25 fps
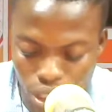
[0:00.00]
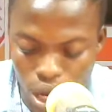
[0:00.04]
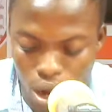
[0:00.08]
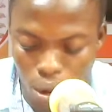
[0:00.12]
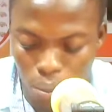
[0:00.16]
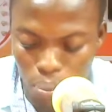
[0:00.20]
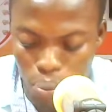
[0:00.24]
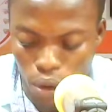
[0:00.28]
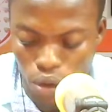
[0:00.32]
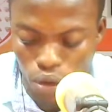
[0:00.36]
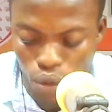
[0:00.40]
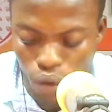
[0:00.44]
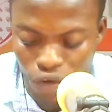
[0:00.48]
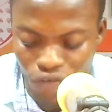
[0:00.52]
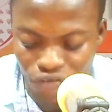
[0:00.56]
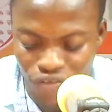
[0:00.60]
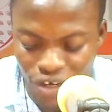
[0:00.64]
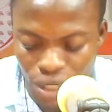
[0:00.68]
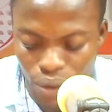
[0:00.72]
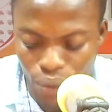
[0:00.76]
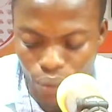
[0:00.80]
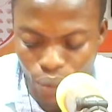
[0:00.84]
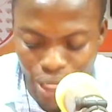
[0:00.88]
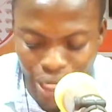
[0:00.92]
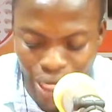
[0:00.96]
airborne
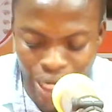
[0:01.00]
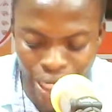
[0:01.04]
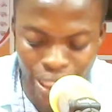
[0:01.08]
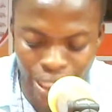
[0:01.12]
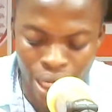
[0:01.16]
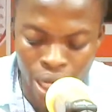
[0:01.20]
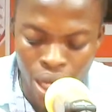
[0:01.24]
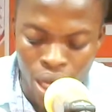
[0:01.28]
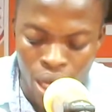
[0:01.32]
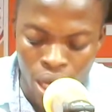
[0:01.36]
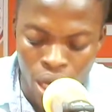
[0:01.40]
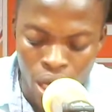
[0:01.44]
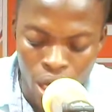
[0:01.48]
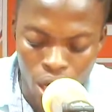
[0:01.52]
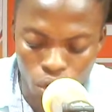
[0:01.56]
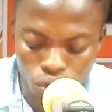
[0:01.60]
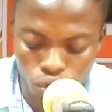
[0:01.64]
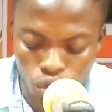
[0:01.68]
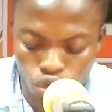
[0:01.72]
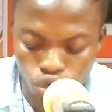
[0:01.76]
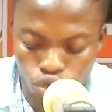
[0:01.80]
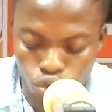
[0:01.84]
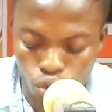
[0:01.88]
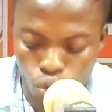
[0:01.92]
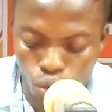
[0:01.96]
over the weekend. And
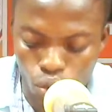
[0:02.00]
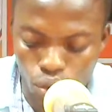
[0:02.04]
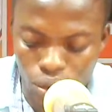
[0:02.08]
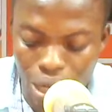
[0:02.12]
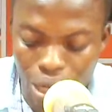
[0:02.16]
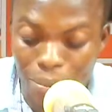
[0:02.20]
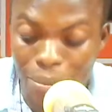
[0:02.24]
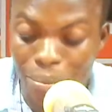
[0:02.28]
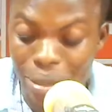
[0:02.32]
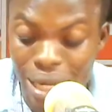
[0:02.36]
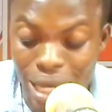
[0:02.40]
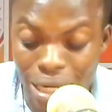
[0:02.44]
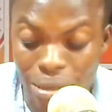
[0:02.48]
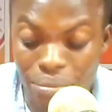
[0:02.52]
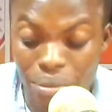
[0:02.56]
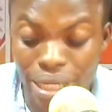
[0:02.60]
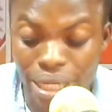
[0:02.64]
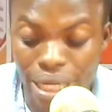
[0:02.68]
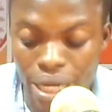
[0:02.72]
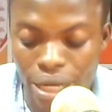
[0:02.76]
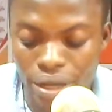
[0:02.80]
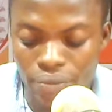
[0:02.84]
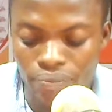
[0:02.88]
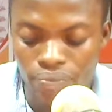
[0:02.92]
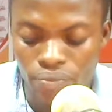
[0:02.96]
also Namien
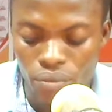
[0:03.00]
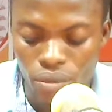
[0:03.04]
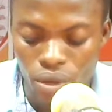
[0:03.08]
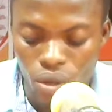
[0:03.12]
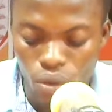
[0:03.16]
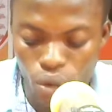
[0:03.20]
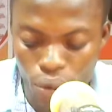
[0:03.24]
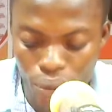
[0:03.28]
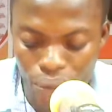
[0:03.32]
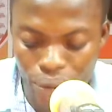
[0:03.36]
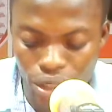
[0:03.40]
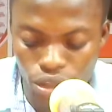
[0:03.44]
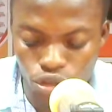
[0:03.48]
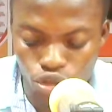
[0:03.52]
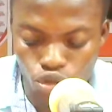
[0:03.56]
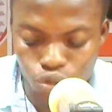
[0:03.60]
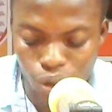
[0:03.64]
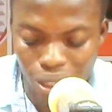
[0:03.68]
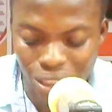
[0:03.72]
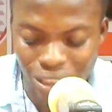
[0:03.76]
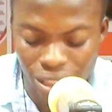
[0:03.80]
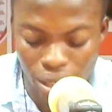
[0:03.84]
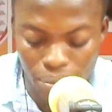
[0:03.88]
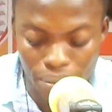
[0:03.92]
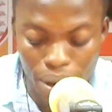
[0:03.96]
Minye Ocean
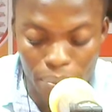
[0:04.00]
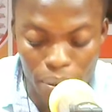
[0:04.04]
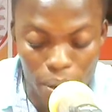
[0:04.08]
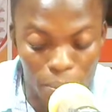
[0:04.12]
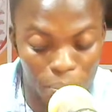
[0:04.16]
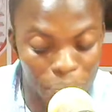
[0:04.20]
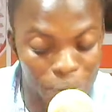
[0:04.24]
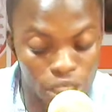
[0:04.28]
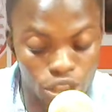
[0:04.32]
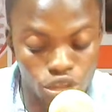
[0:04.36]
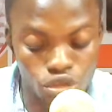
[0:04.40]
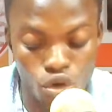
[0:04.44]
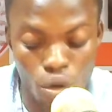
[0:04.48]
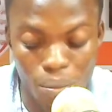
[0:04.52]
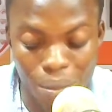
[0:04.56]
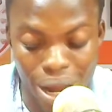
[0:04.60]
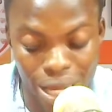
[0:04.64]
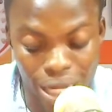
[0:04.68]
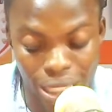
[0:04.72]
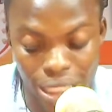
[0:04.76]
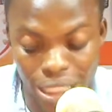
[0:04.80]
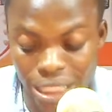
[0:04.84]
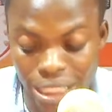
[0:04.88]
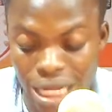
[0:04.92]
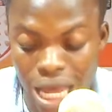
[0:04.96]
Swatraman preparation on my
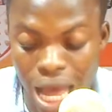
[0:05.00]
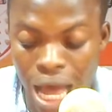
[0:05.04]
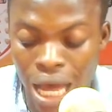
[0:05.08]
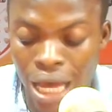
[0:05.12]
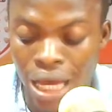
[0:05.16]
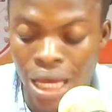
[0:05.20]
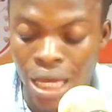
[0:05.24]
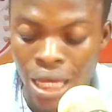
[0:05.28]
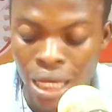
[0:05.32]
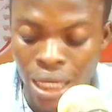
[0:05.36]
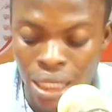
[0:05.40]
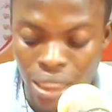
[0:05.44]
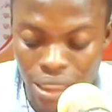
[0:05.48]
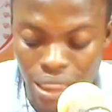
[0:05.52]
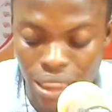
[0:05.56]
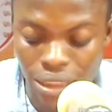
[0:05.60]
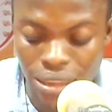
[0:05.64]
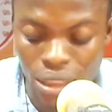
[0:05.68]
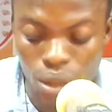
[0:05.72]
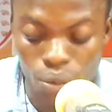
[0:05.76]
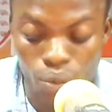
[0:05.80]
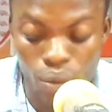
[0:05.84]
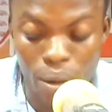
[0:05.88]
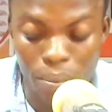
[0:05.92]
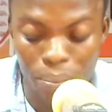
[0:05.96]
idea.
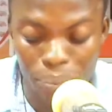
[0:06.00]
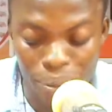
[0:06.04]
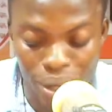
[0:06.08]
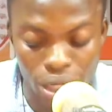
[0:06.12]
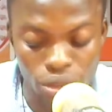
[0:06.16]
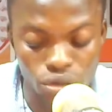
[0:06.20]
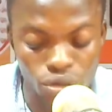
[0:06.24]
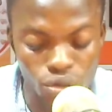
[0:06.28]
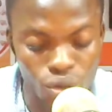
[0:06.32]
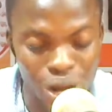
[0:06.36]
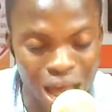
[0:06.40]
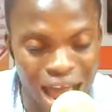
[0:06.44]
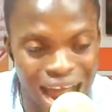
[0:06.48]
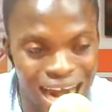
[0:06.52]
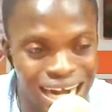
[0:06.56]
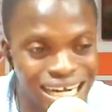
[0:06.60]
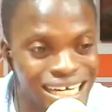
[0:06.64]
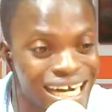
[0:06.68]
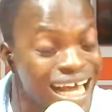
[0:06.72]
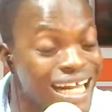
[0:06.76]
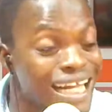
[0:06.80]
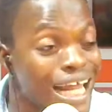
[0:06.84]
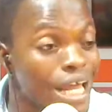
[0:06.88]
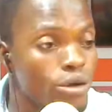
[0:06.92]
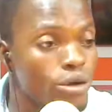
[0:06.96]
Yes, a Quempiason
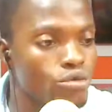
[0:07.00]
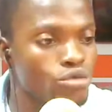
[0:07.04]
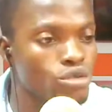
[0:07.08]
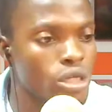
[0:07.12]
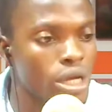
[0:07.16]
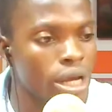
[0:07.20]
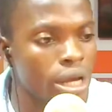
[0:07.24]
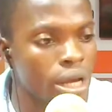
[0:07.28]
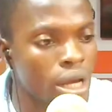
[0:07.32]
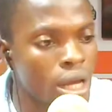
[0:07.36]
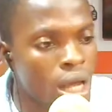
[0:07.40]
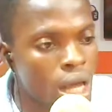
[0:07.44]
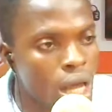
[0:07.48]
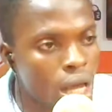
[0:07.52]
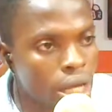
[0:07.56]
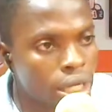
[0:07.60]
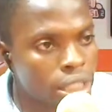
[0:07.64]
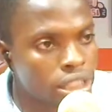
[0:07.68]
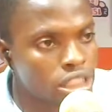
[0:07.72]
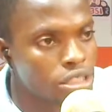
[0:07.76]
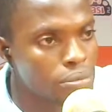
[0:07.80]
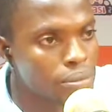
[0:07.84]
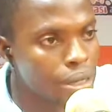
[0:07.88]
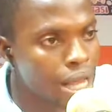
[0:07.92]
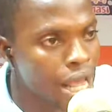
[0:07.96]
Accra Lions
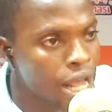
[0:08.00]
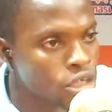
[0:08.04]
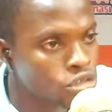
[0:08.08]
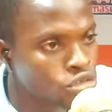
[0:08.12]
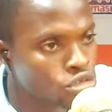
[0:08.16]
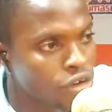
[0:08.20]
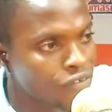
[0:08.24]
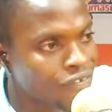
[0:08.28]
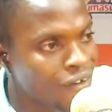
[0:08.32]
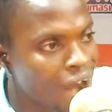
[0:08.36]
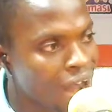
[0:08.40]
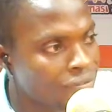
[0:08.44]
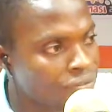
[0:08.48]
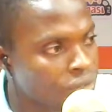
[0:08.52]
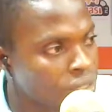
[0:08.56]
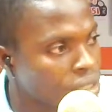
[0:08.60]
ain't me and survive